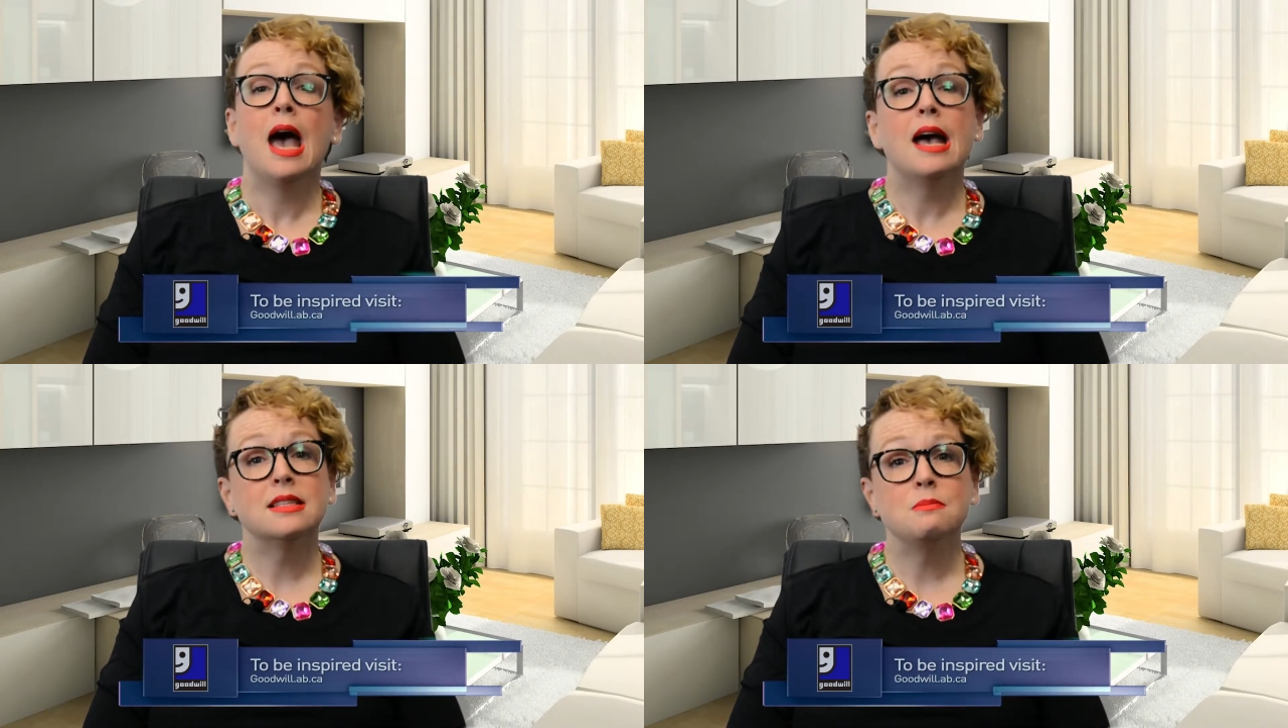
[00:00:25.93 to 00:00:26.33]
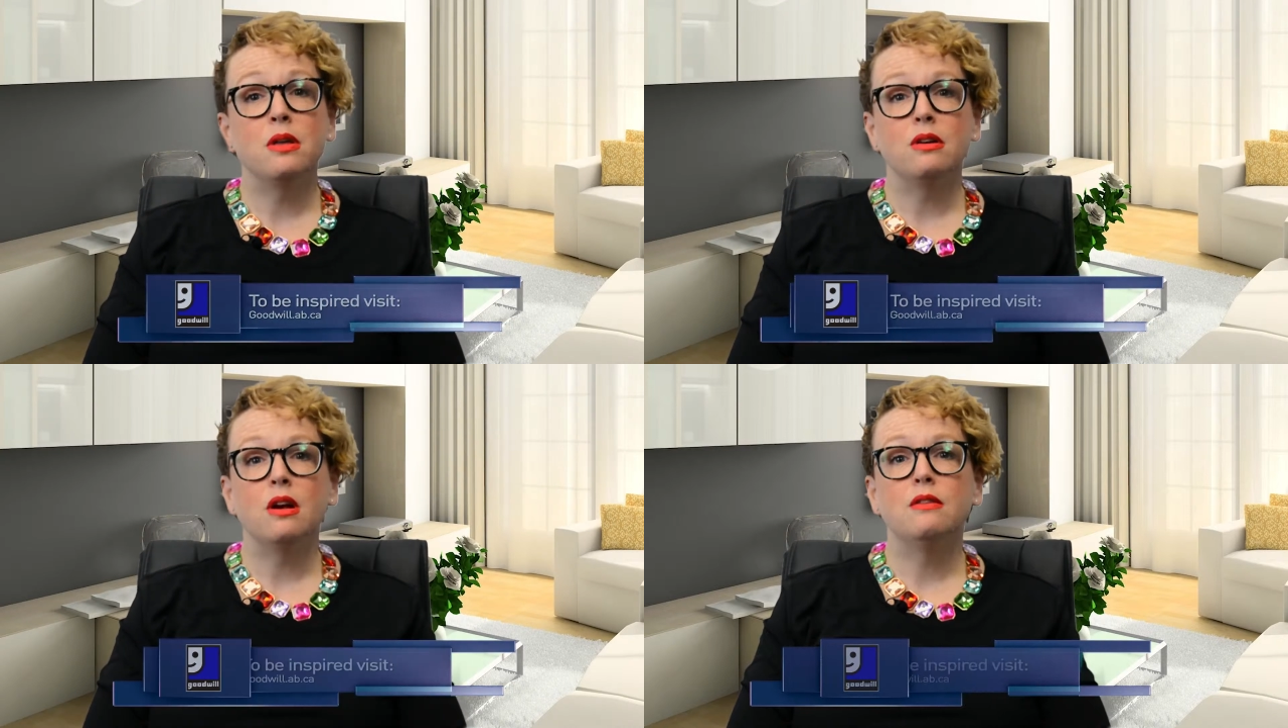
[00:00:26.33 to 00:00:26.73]
As a
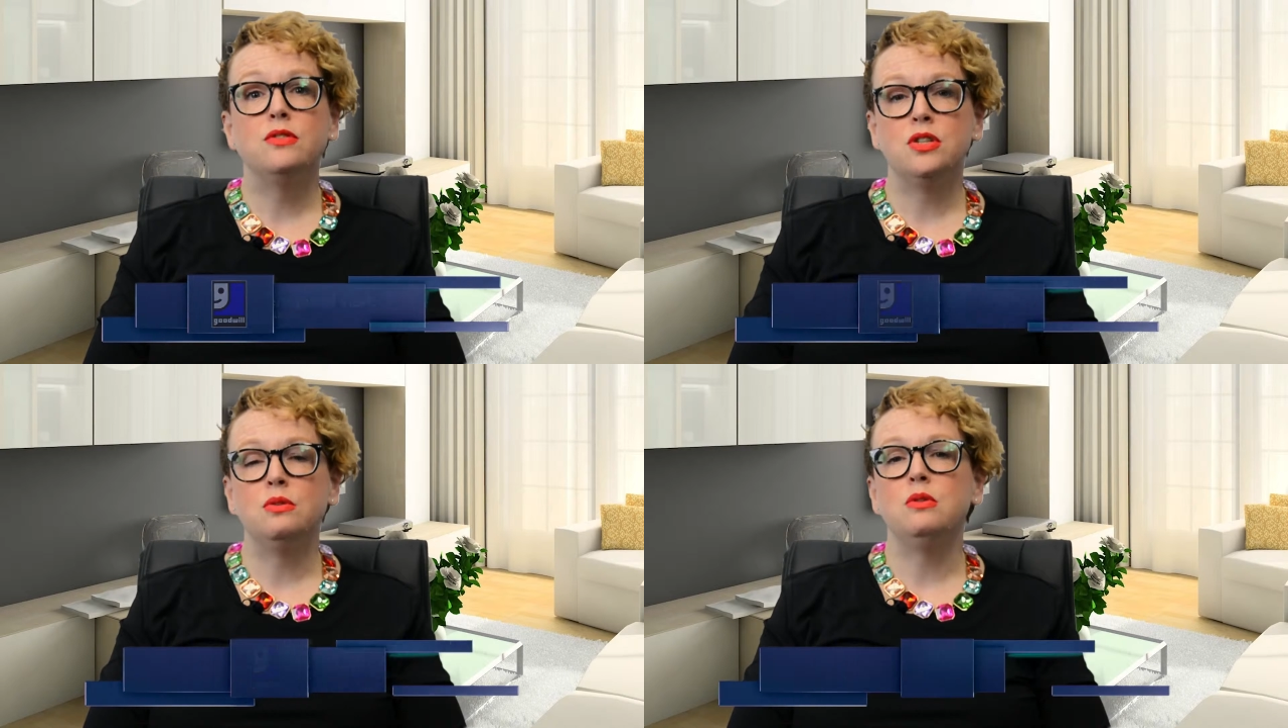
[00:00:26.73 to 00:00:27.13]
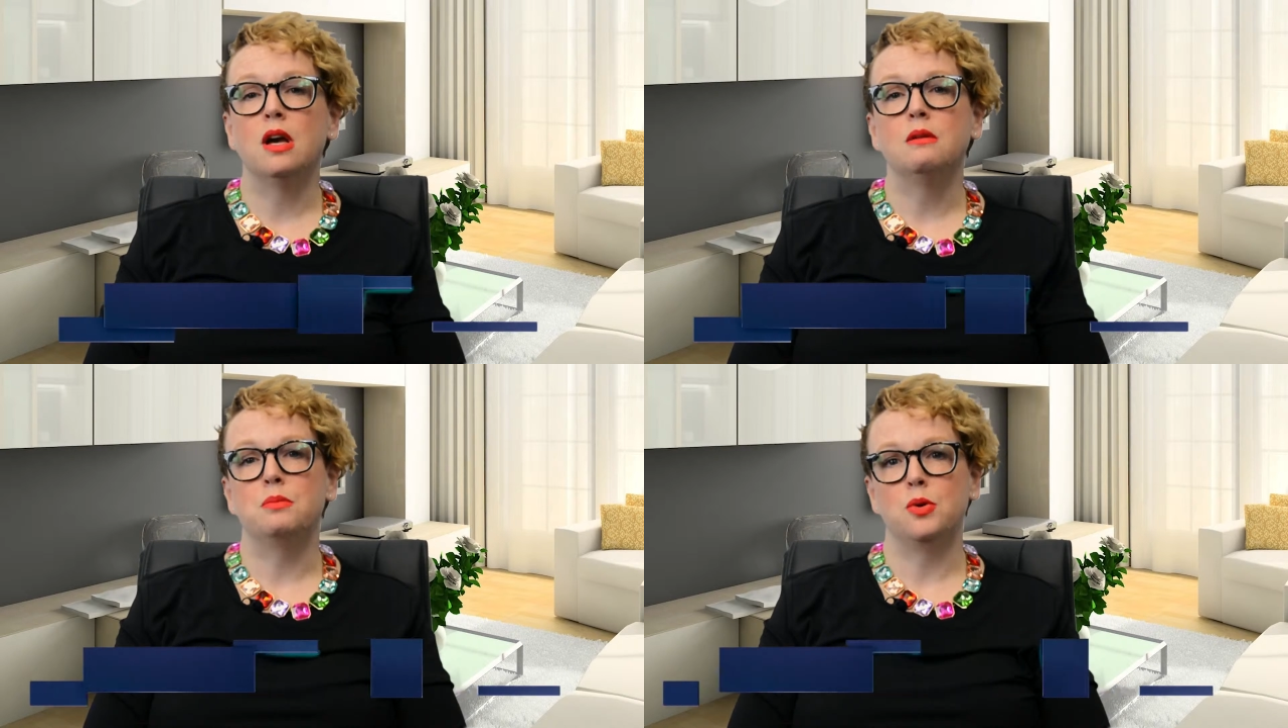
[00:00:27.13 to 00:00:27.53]
mother of 2
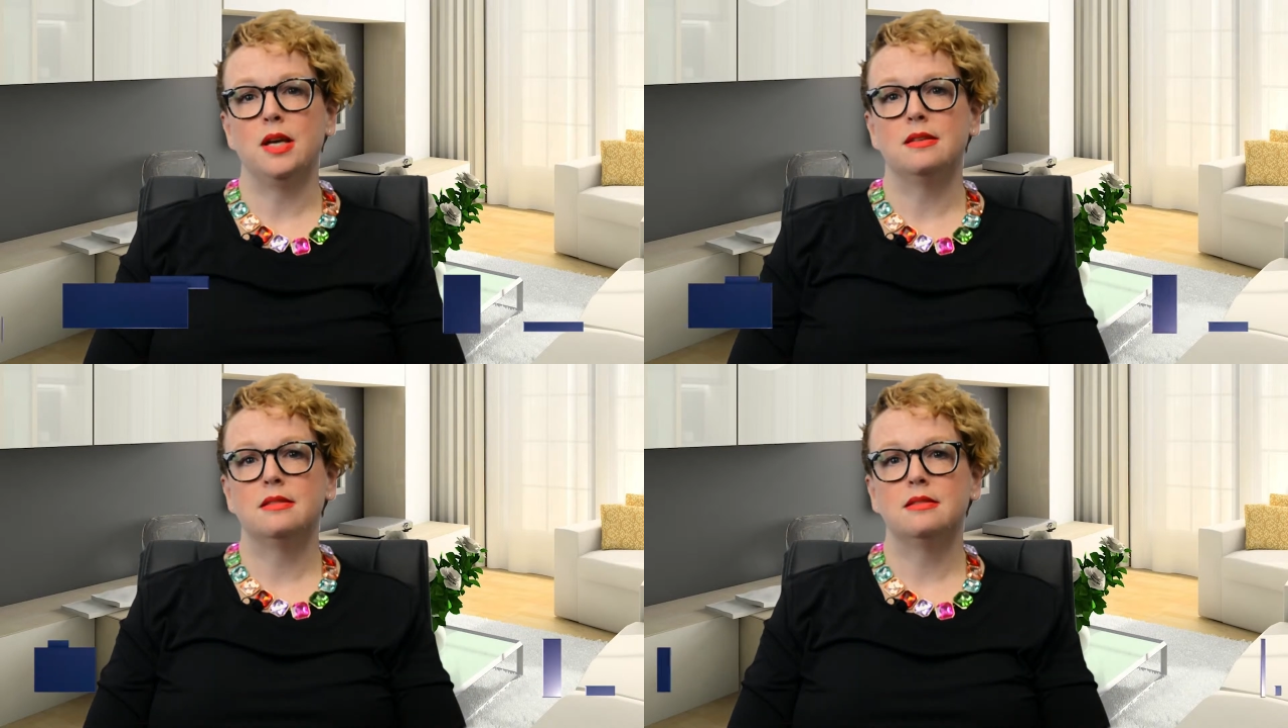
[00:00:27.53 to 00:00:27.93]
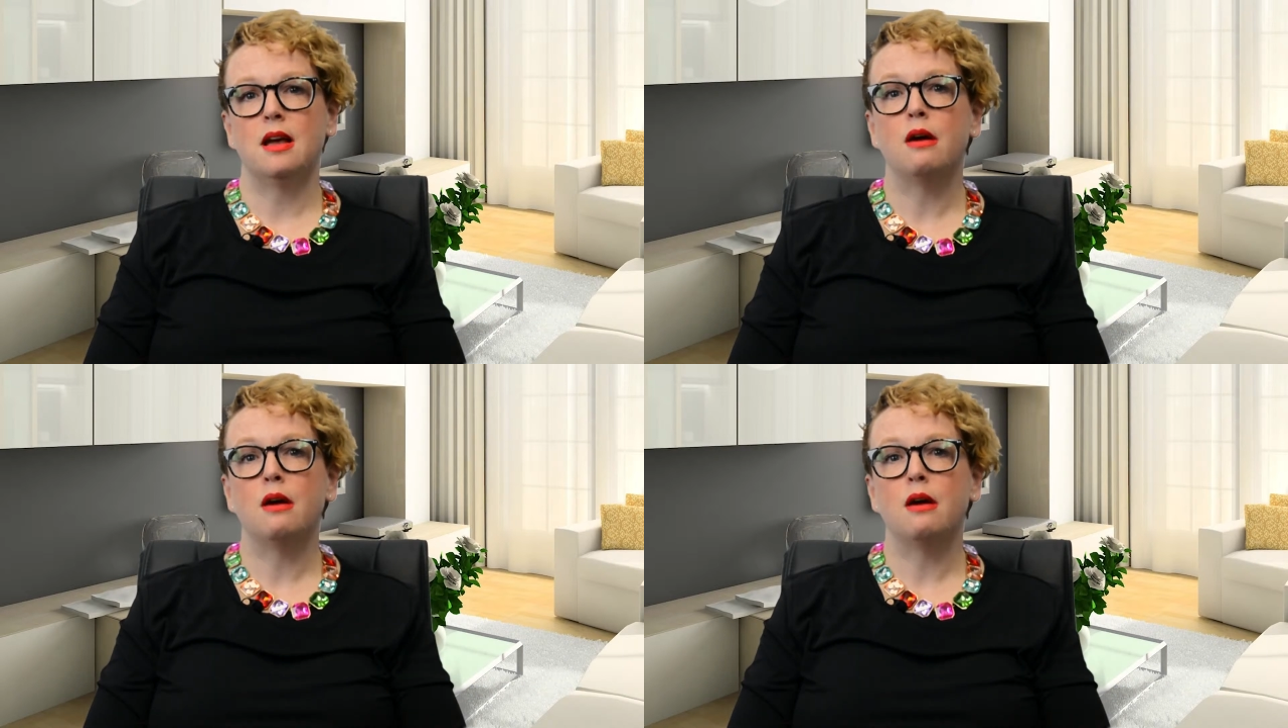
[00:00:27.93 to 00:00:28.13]
young boys,